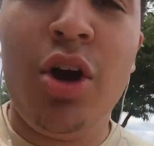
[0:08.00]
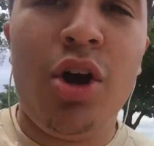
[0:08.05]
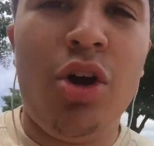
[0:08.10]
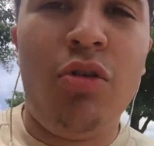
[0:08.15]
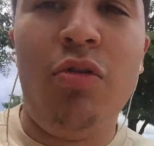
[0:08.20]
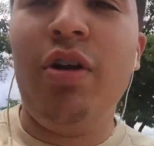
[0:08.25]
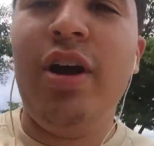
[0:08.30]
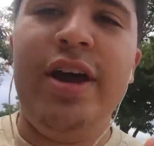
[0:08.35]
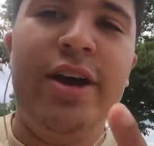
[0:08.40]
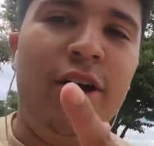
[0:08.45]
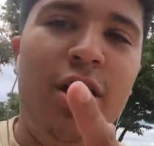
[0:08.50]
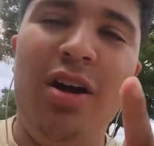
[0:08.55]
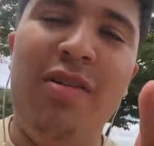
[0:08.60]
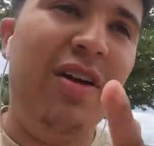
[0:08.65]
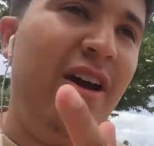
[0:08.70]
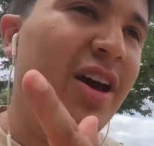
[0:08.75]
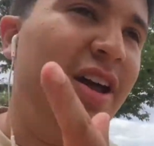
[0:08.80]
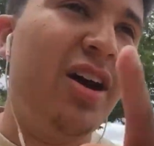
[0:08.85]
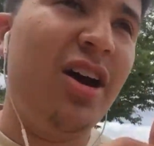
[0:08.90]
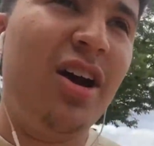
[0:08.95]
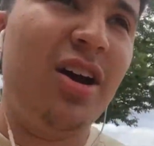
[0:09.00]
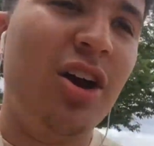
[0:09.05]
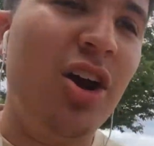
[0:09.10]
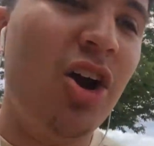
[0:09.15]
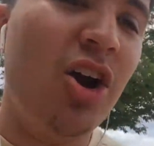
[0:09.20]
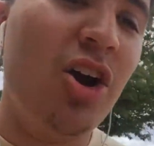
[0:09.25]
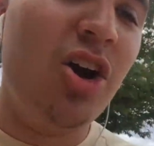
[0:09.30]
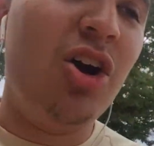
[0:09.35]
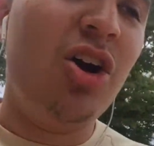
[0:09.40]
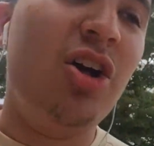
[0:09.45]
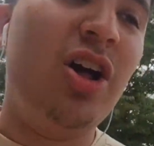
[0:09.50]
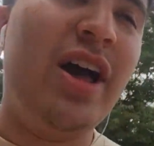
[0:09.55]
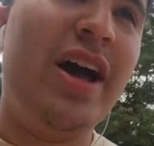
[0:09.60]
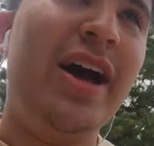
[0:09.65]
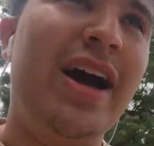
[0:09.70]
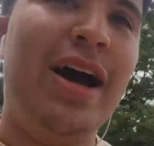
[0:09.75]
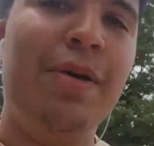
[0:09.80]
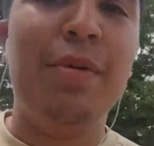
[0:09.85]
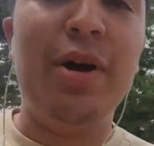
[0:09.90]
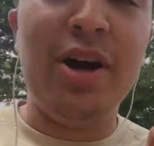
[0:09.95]
Radar, radar, girl, yeah,
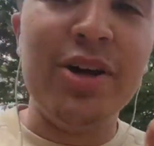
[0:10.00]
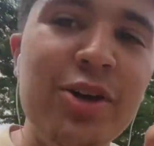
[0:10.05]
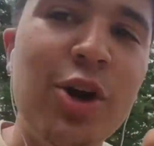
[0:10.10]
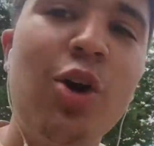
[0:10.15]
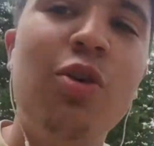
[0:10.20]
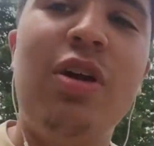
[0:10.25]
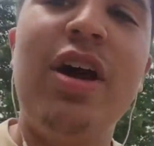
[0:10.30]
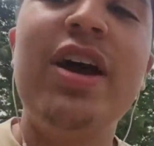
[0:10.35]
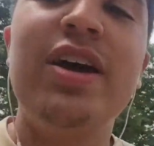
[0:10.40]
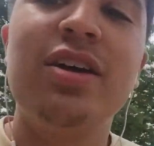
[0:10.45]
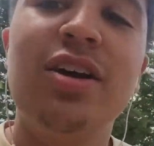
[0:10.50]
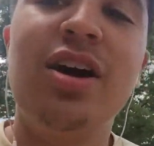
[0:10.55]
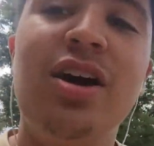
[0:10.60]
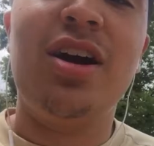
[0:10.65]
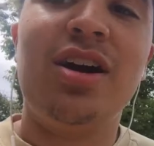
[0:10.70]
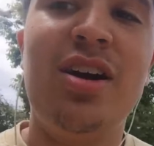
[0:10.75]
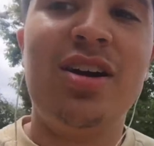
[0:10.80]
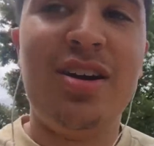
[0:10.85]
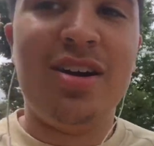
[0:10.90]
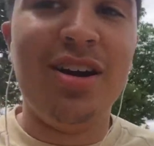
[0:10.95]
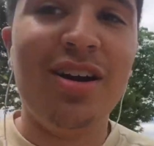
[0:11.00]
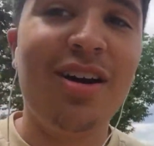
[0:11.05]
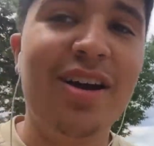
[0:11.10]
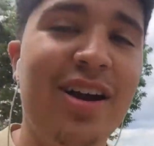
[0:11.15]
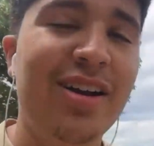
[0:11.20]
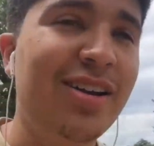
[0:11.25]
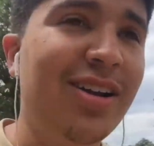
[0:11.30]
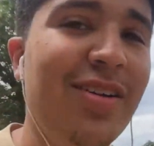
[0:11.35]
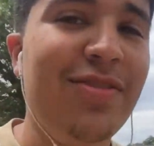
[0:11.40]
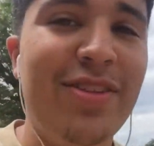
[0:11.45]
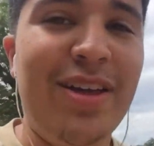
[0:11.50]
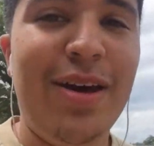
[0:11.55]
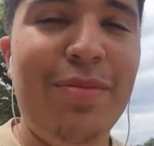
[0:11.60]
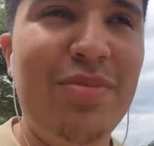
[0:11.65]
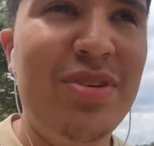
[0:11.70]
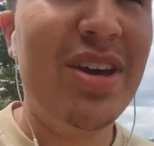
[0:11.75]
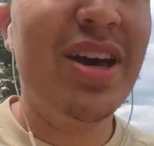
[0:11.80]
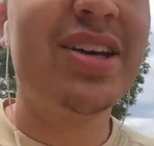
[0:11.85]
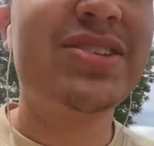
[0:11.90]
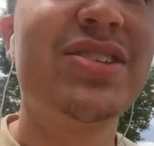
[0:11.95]
I'm on your radar. All right, enough of that
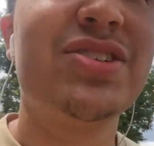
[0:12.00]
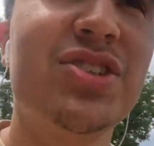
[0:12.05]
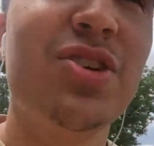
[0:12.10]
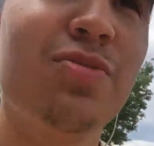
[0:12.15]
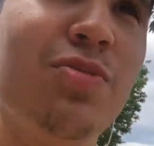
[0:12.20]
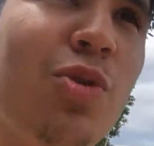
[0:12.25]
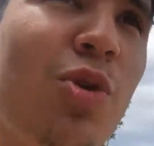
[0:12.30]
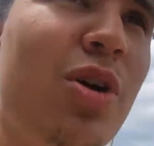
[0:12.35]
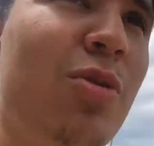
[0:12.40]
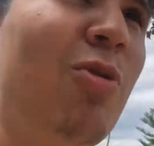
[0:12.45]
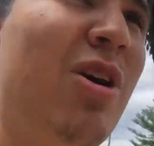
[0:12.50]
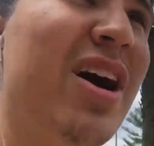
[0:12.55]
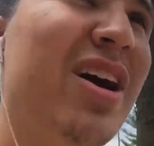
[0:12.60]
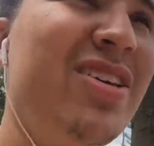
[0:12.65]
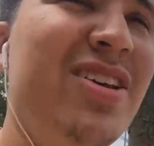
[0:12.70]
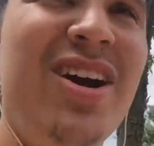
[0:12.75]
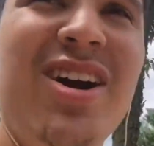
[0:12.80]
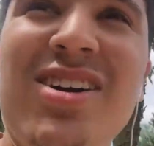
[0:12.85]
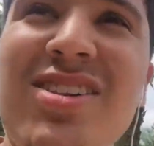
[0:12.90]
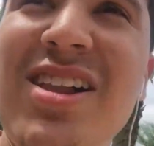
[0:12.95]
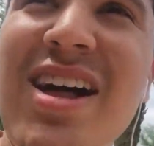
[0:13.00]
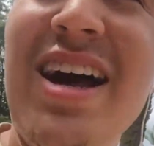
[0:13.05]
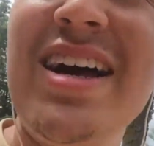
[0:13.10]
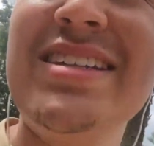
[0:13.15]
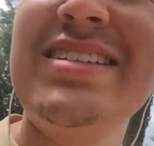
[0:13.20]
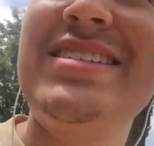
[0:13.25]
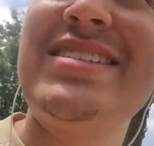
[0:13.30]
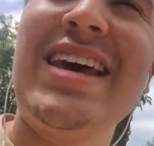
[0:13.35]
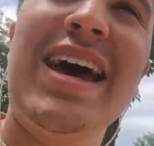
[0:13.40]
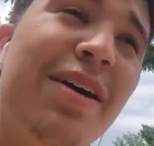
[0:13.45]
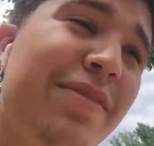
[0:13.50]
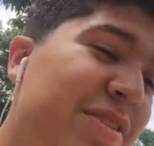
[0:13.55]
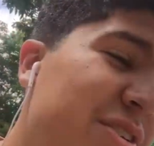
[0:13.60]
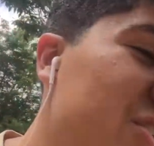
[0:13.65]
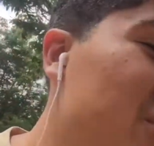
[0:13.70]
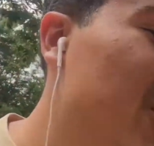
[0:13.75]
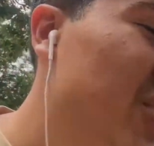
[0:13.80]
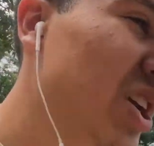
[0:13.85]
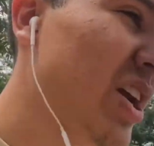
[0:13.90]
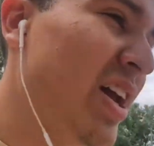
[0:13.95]
BS. It's your boy Yung Lion Savage.
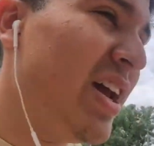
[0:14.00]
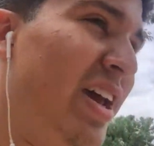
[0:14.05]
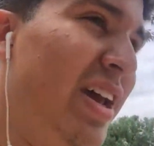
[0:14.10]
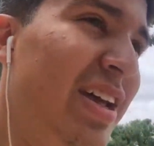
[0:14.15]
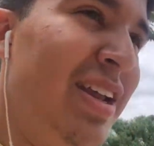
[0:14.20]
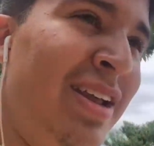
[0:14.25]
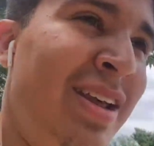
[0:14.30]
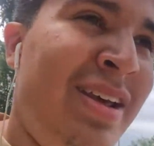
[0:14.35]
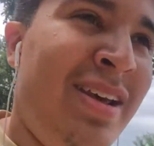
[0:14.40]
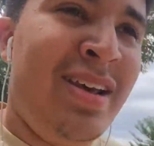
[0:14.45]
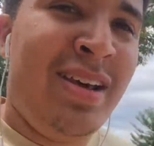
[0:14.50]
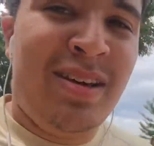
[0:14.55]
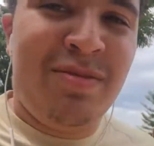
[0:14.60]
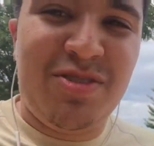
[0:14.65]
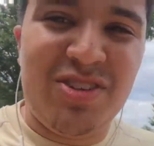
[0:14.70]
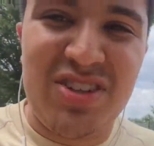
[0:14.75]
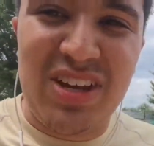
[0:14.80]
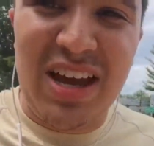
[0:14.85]
Just